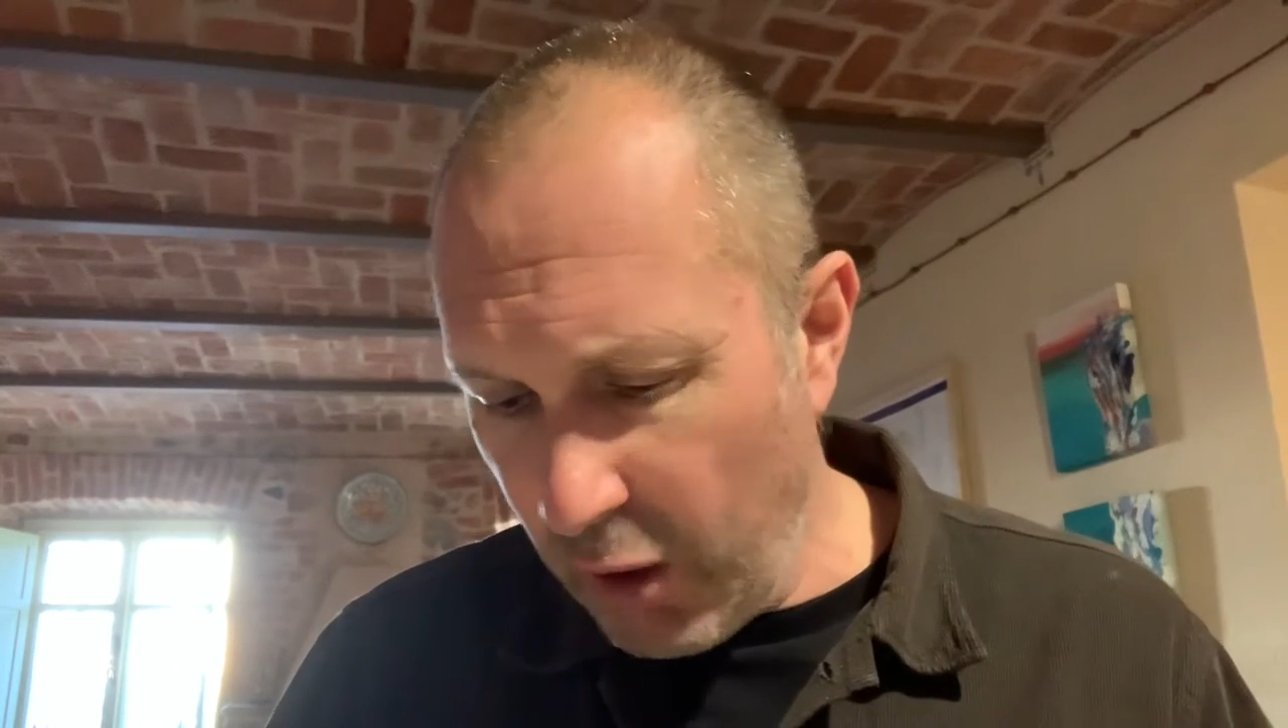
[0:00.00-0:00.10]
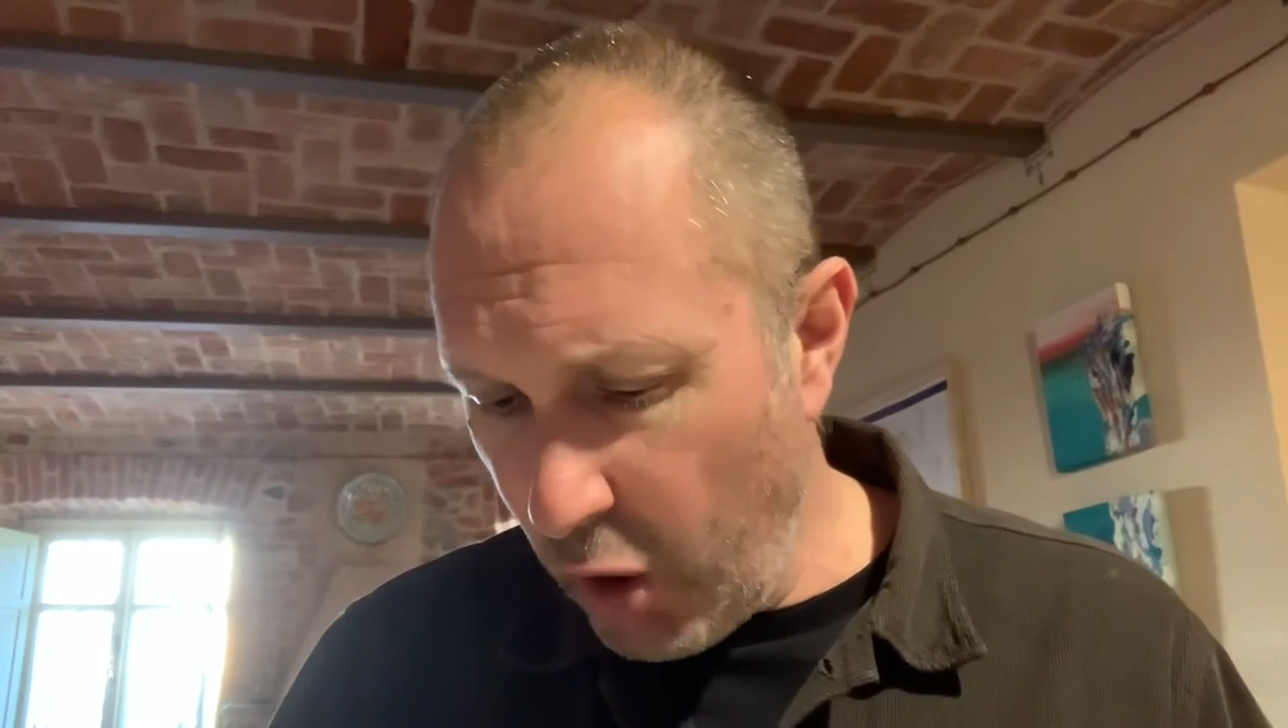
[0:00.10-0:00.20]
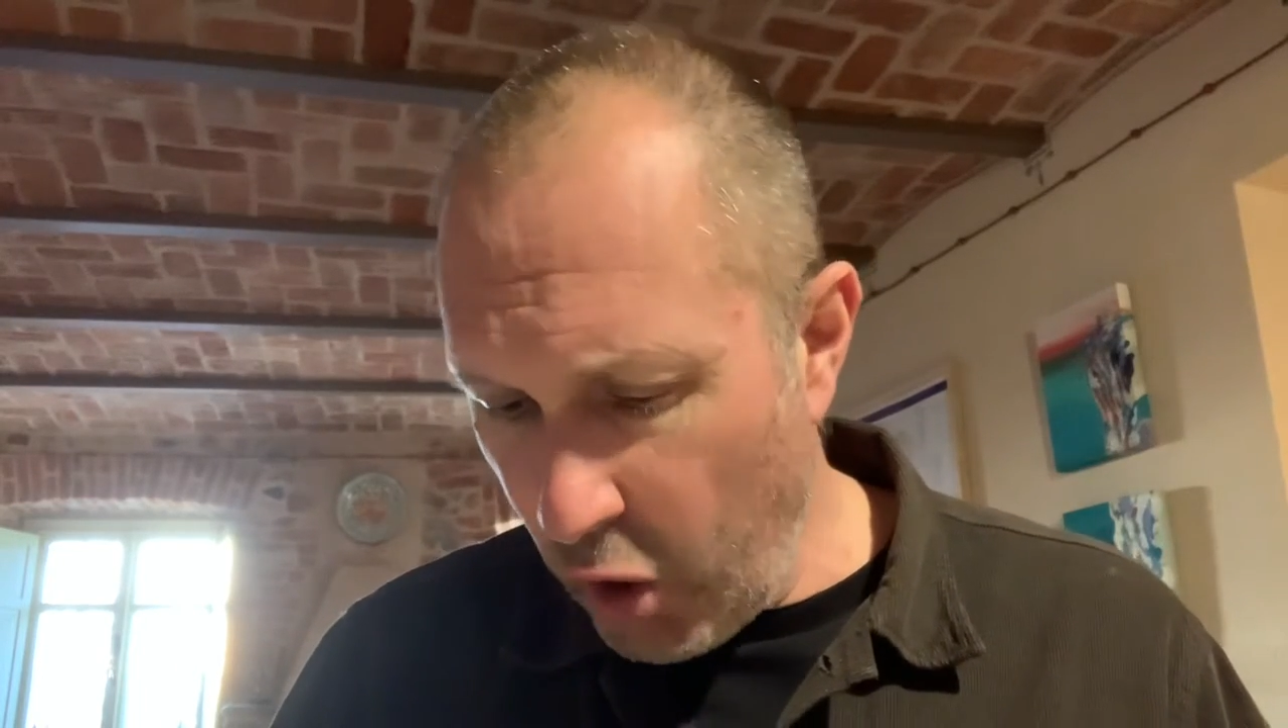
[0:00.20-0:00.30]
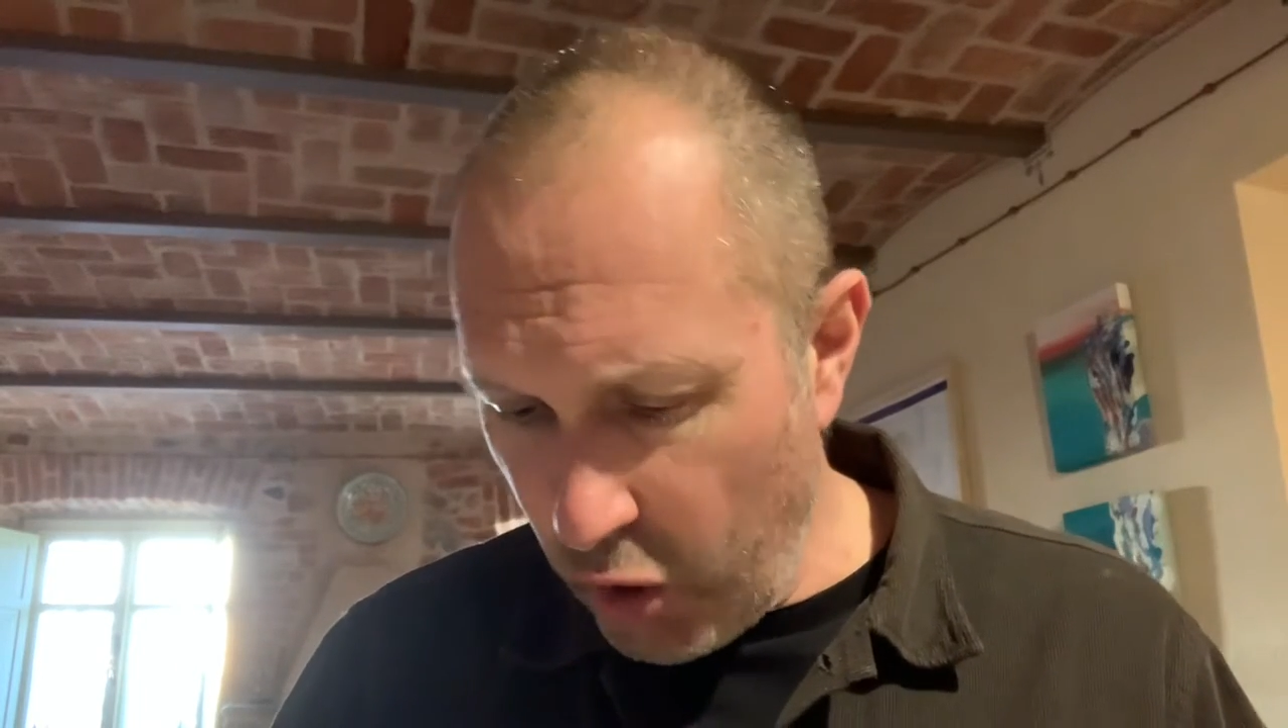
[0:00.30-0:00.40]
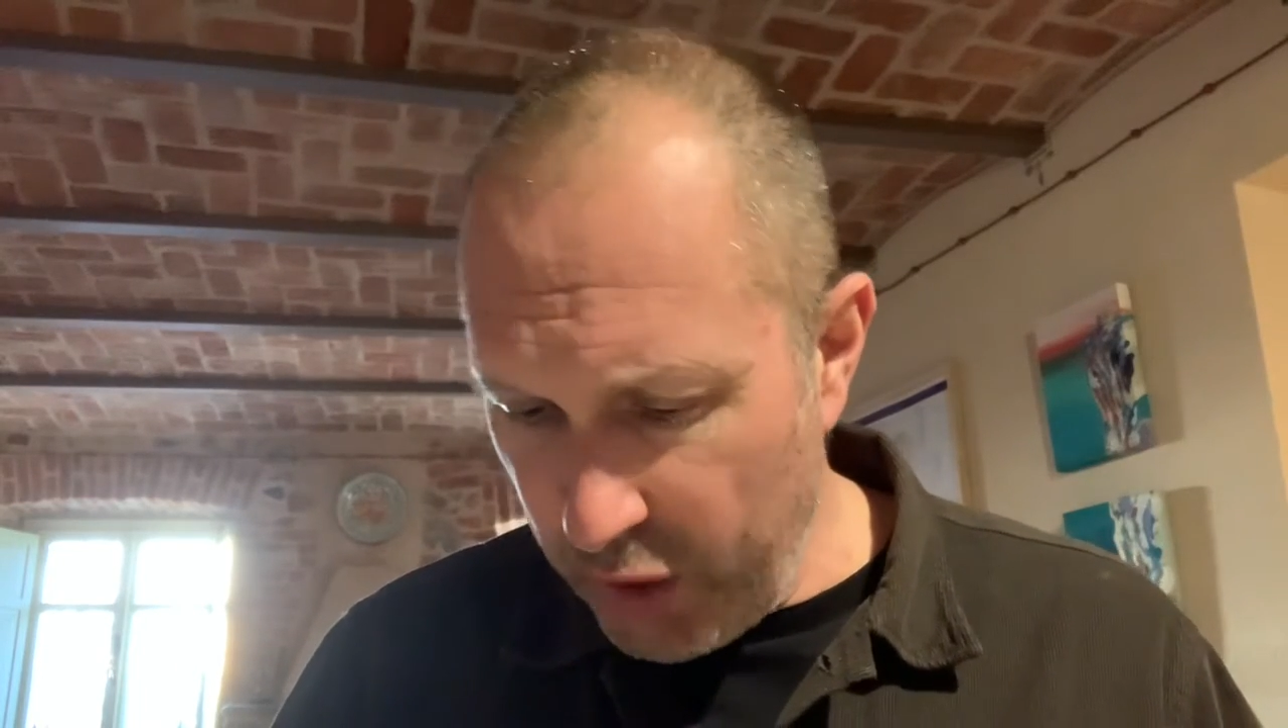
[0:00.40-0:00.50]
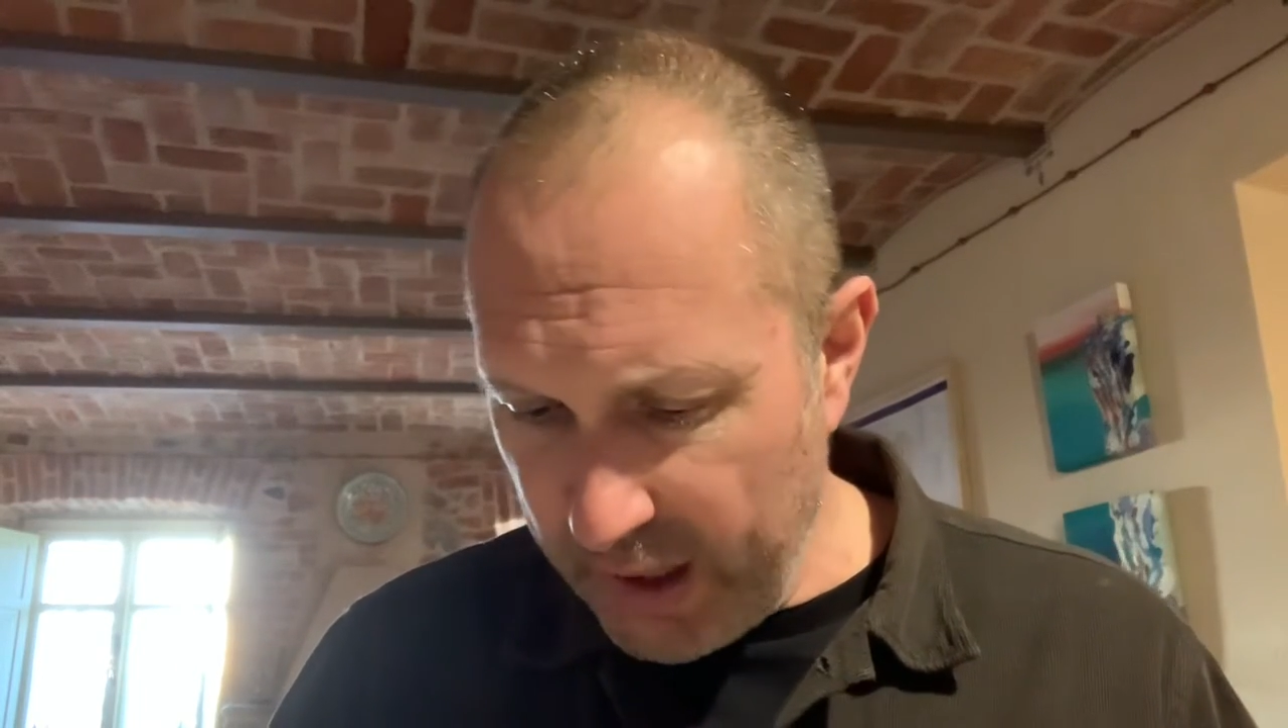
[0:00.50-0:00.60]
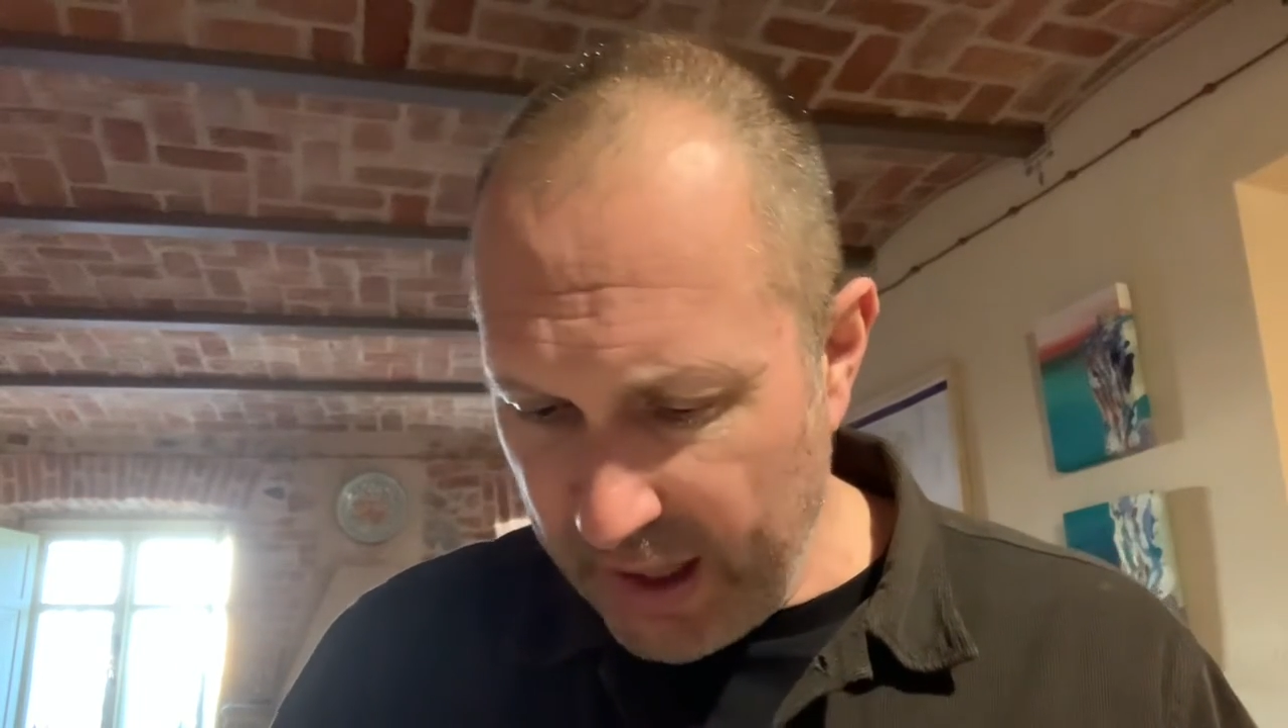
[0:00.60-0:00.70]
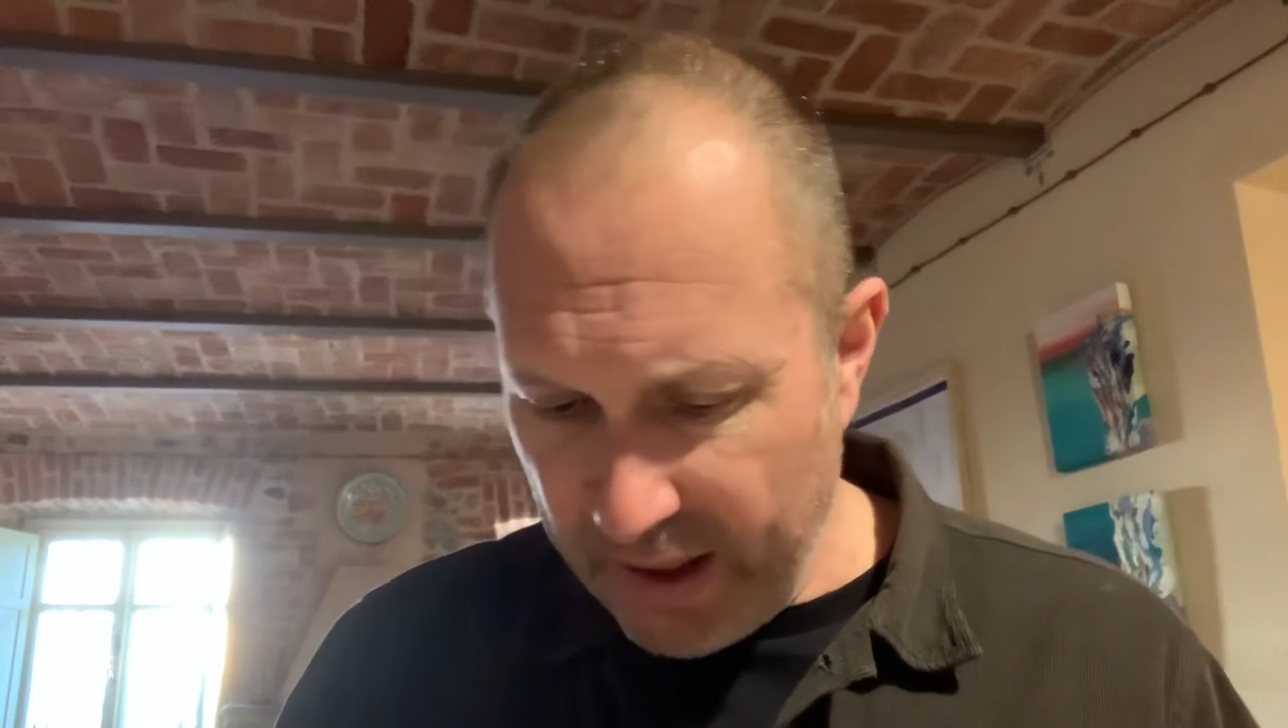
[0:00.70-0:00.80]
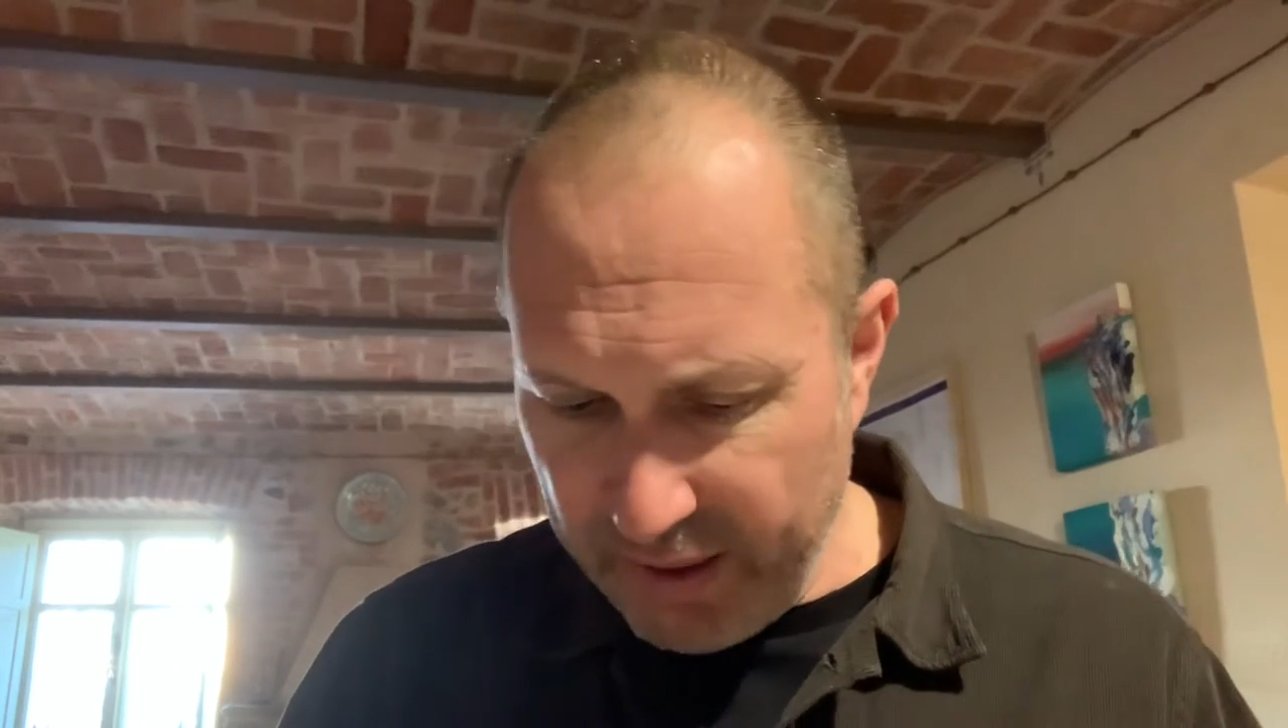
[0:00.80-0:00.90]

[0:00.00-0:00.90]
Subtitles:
on